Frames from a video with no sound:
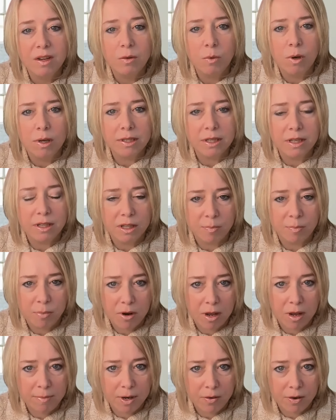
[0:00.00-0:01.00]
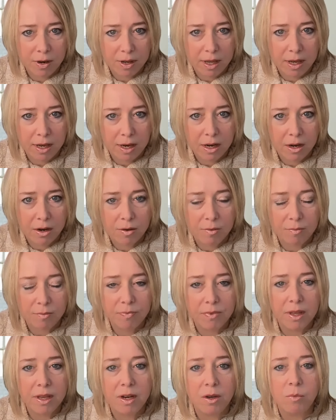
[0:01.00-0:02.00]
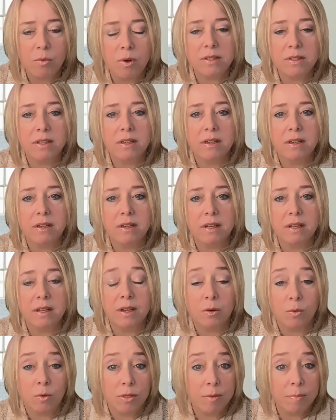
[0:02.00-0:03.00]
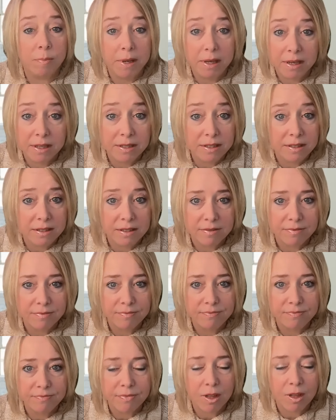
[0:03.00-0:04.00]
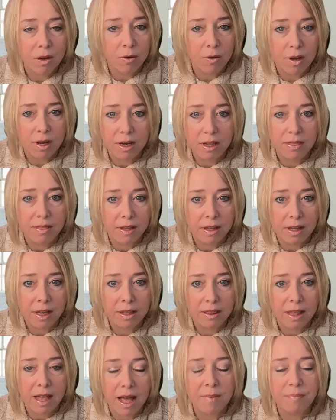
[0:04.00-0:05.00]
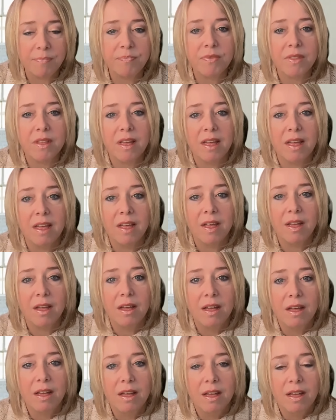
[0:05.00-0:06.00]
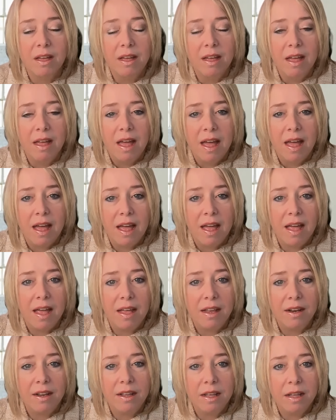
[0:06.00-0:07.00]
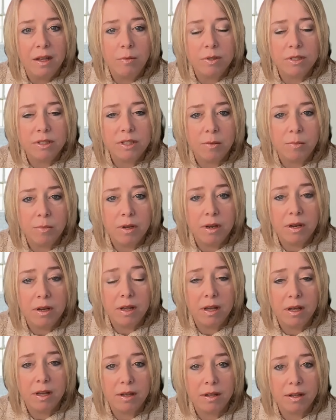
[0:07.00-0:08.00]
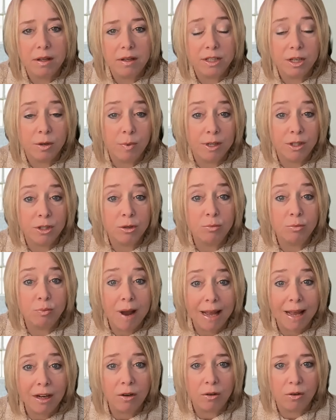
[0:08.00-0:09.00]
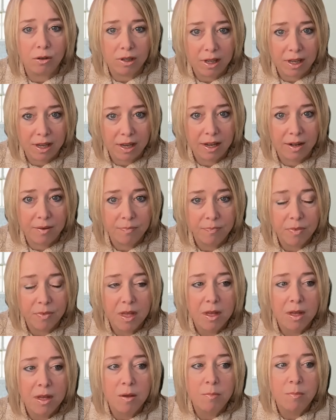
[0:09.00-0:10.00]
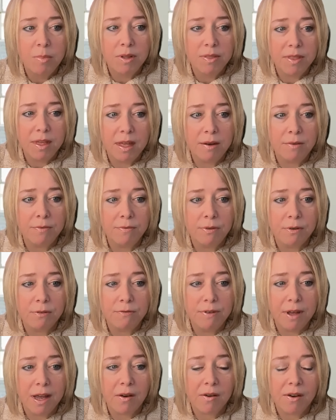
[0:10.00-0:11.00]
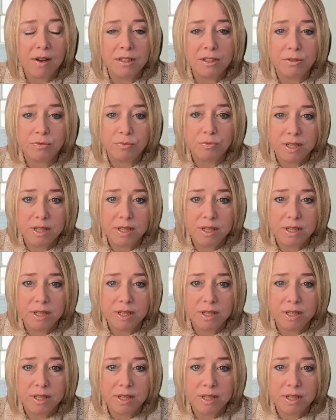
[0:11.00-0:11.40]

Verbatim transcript: Wasn't the primary care, and it wasn't an orthopedist or anything like that. And it was someone she went to regularly but then for various